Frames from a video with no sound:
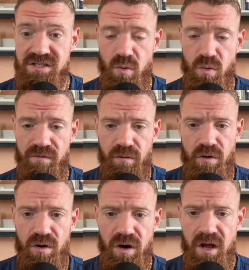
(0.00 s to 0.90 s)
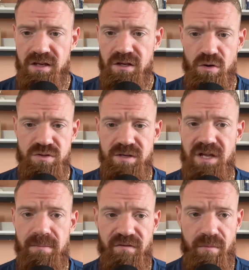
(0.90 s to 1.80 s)
or for, some
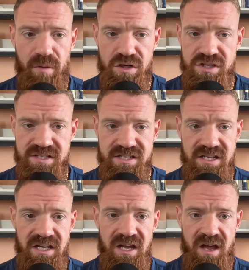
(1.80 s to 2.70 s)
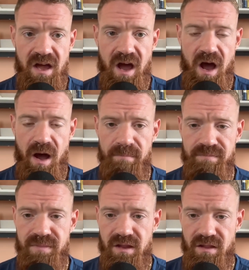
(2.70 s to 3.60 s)
type of emergency,
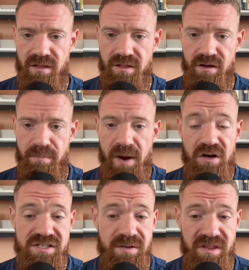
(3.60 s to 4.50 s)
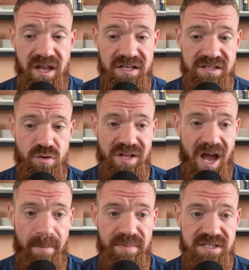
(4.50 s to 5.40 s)
the parasympathetic is doing the
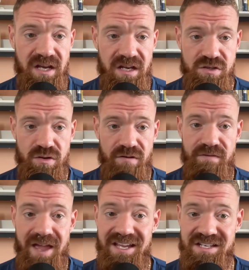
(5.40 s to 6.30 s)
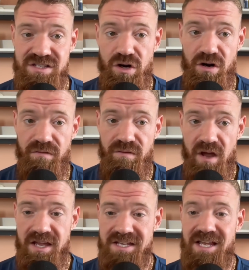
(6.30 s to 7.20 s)
opposite. And so the vagus nerve
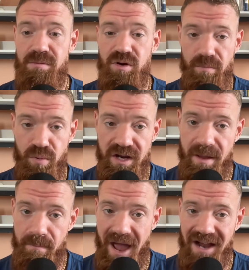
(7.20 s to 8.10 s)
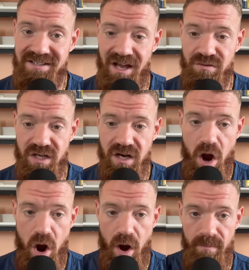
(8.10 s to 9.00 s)
is able to bring it back down to
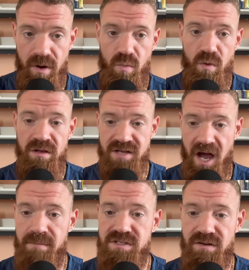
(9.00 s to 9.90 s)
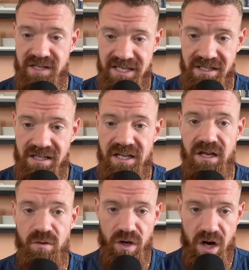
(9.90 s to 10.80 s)
calm when times of healing
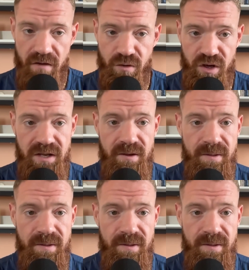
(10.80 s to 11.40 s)
and recovery.